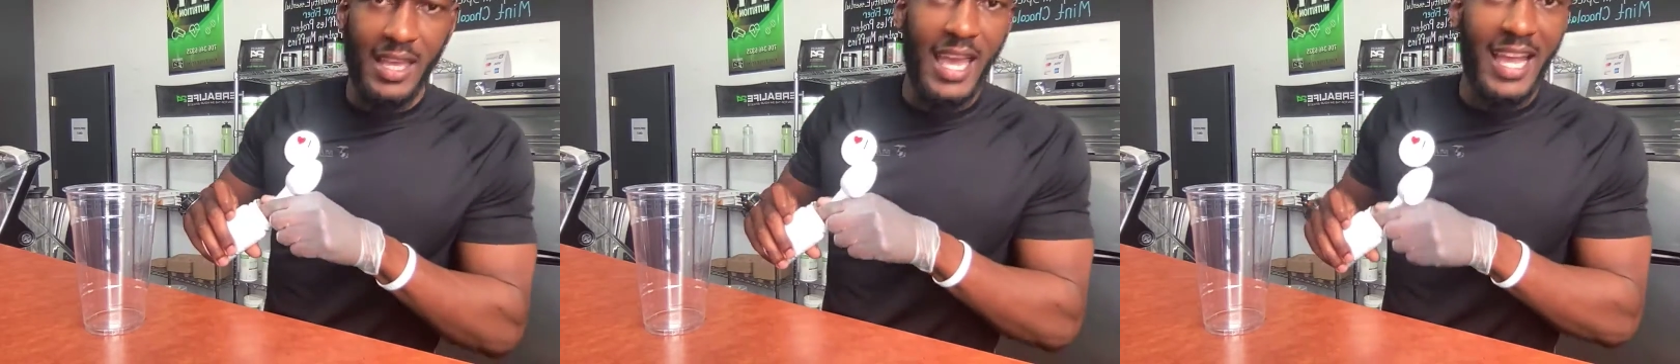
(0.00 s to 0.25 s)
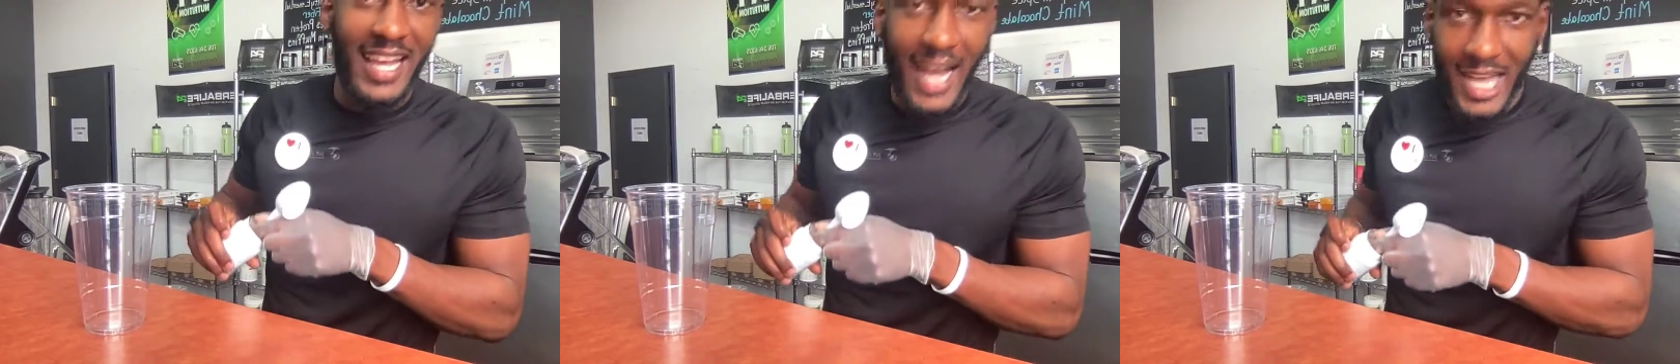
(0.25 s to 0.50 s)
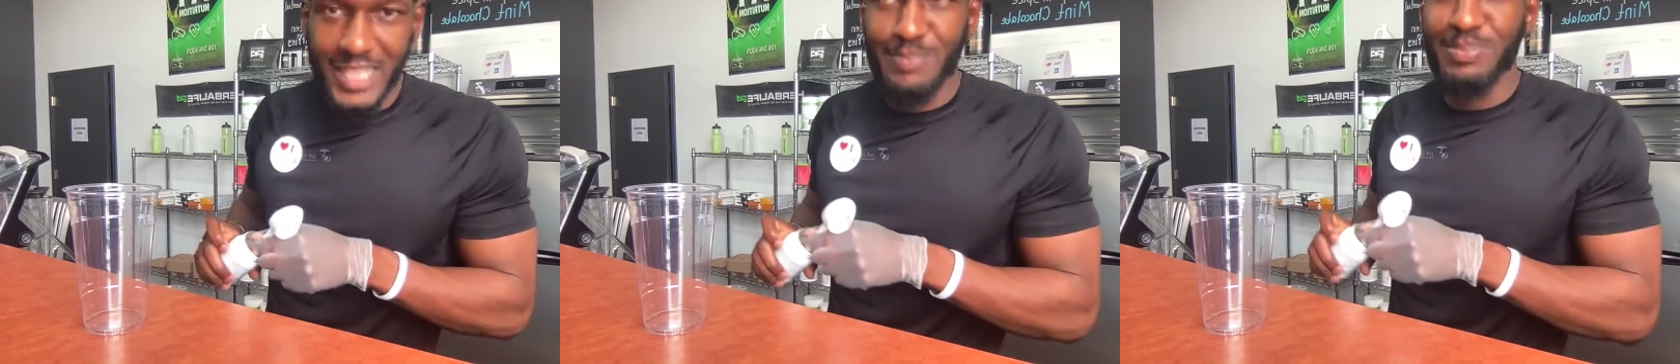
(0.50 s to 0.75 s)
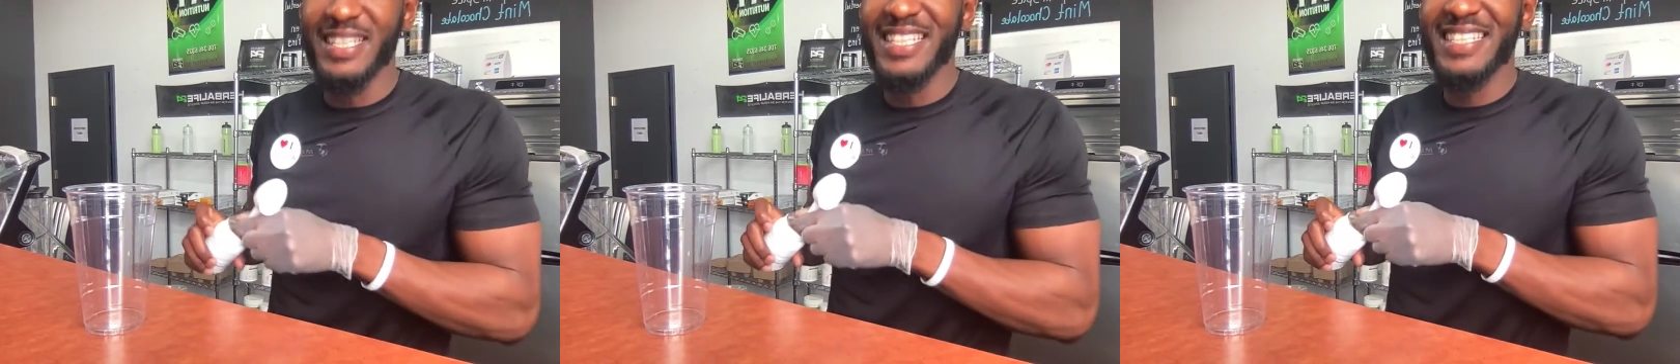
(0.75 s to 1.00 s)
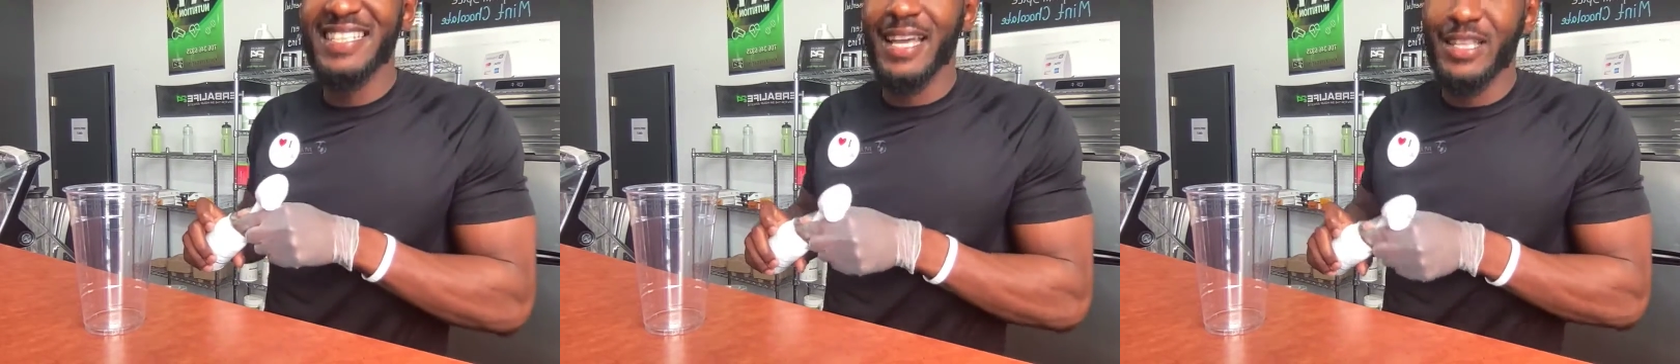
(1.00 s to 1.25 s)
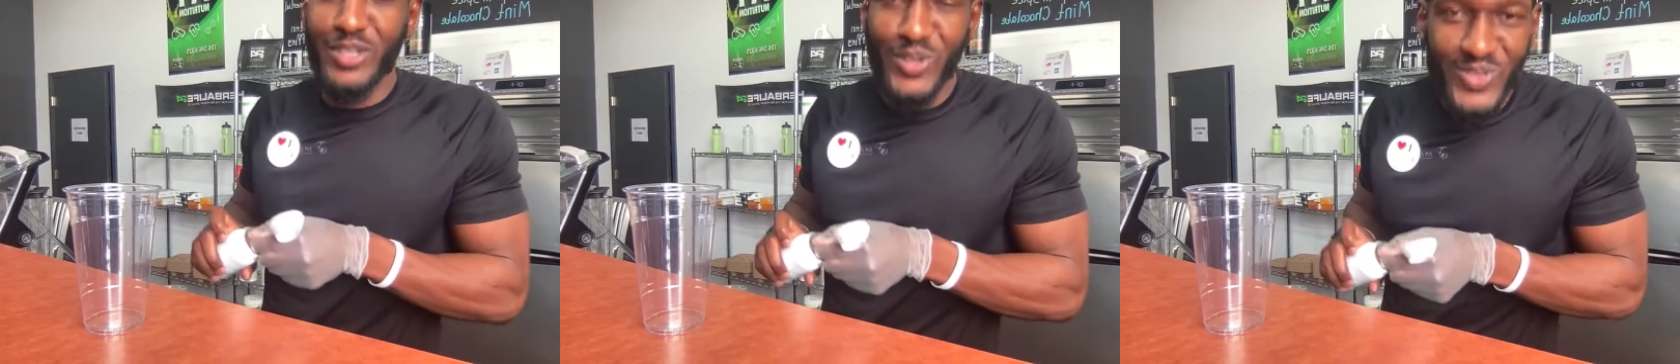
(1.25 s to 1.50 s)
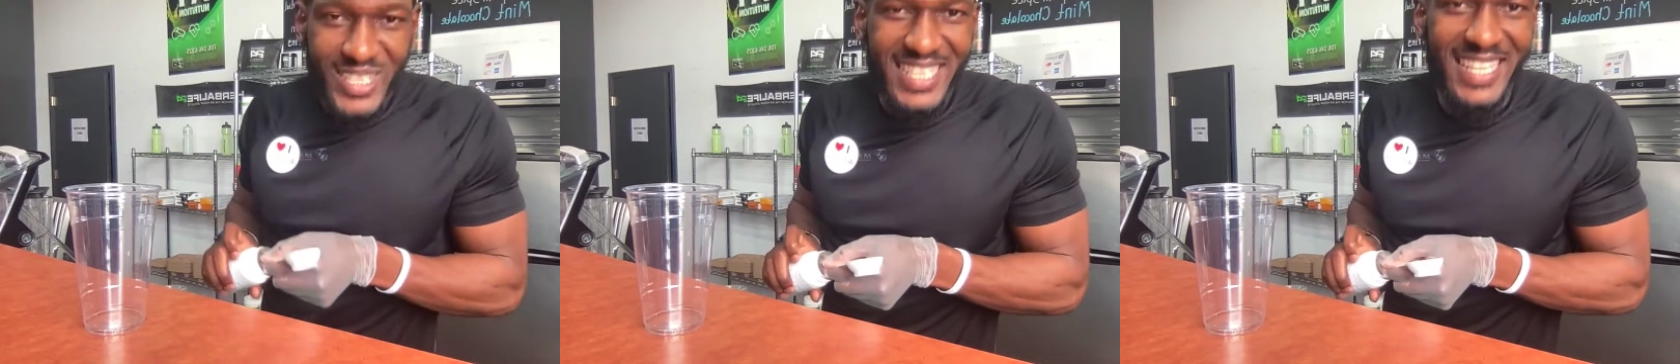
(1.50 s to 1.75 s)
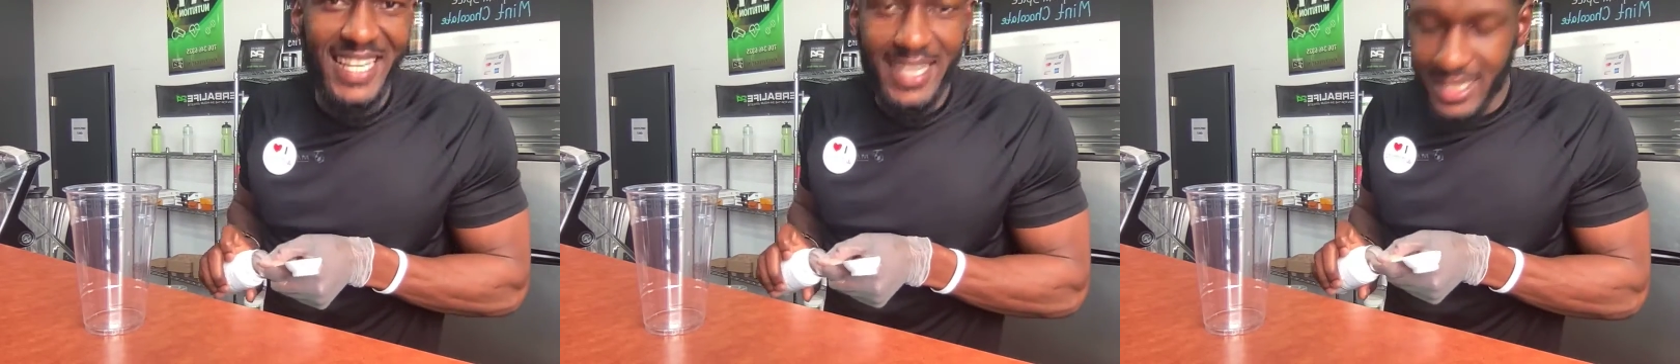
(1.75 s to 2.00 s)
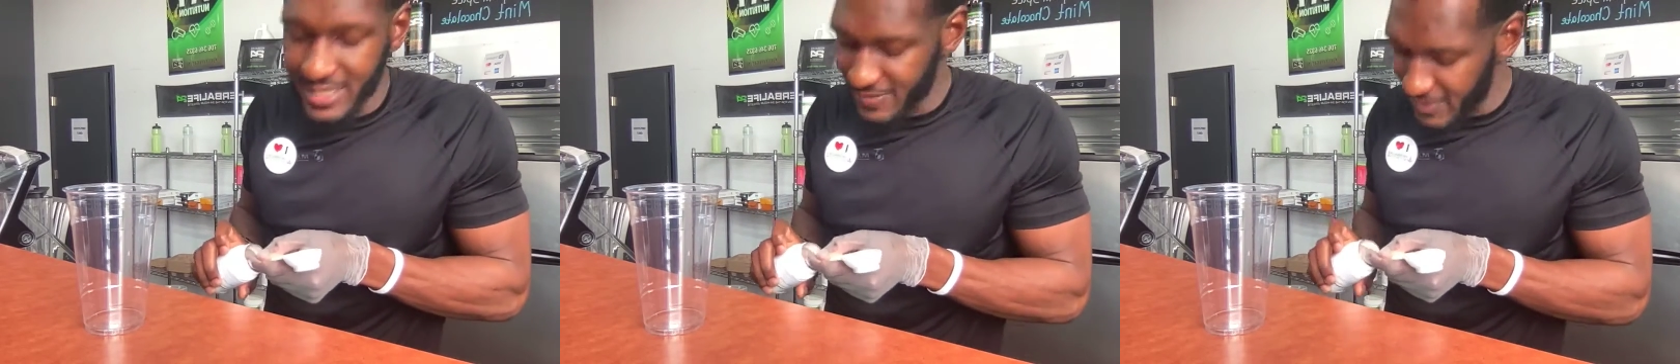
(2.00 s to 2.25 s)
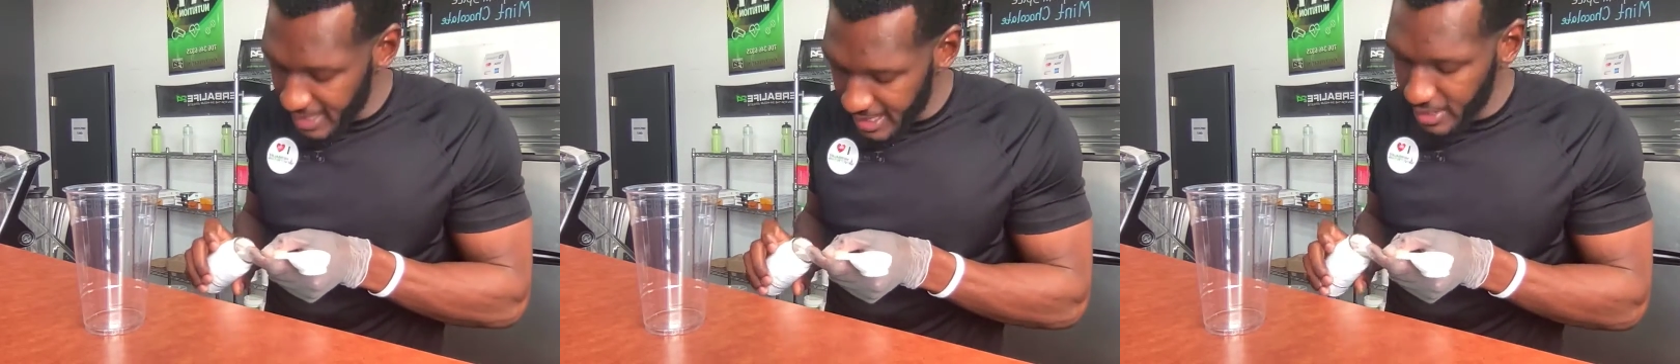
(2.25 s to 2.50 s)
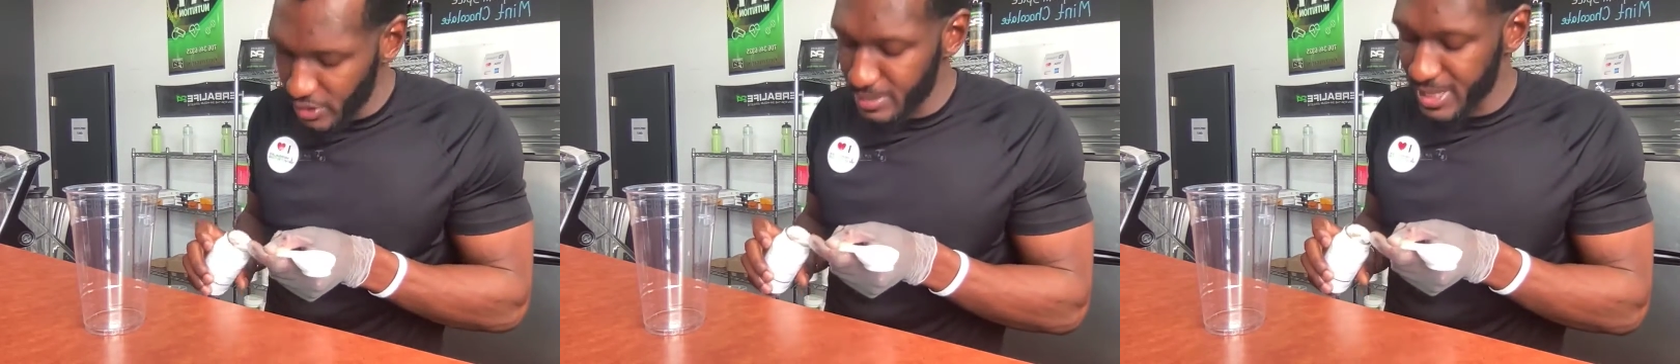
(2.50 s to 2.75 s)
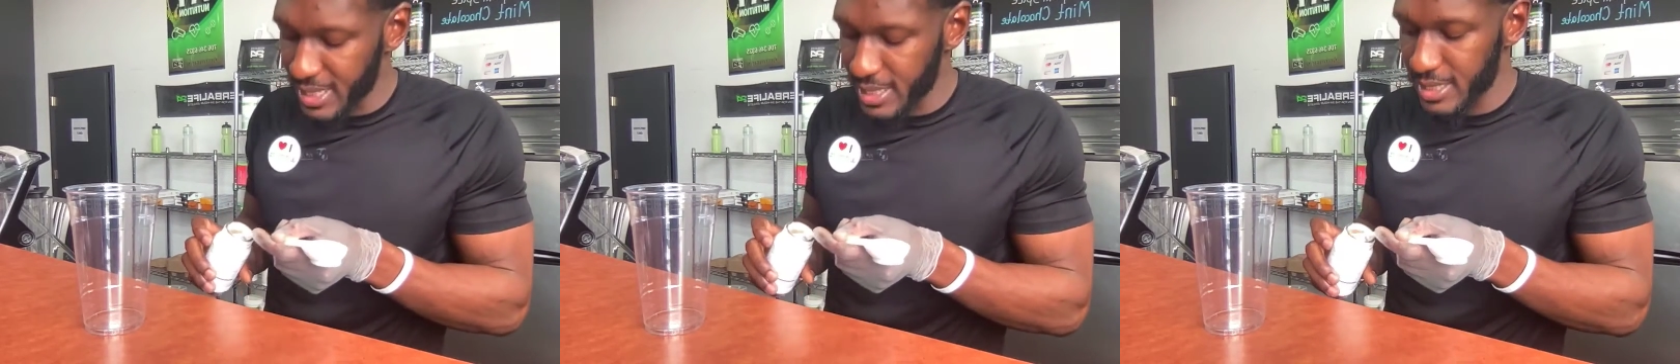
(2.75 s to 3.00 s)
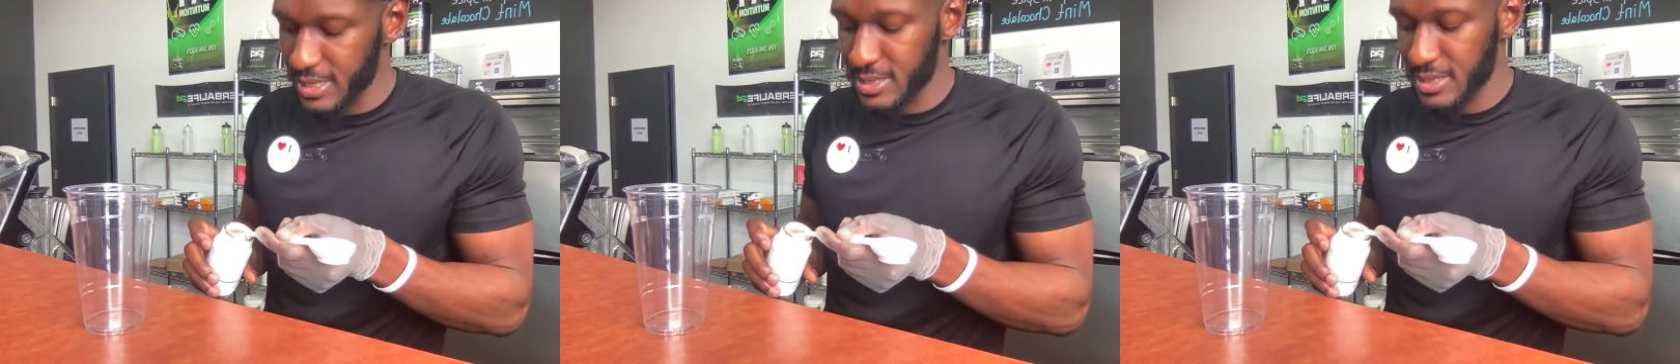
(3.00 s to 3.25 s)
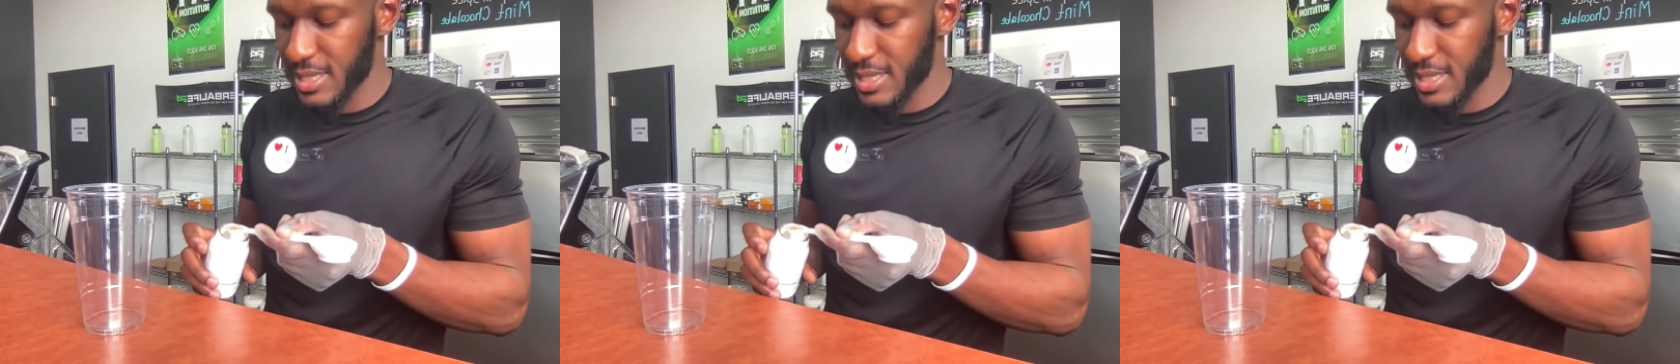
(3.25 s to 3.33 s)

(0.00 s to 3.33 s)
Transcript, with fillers: And guys, please stay tuned to the end of this video because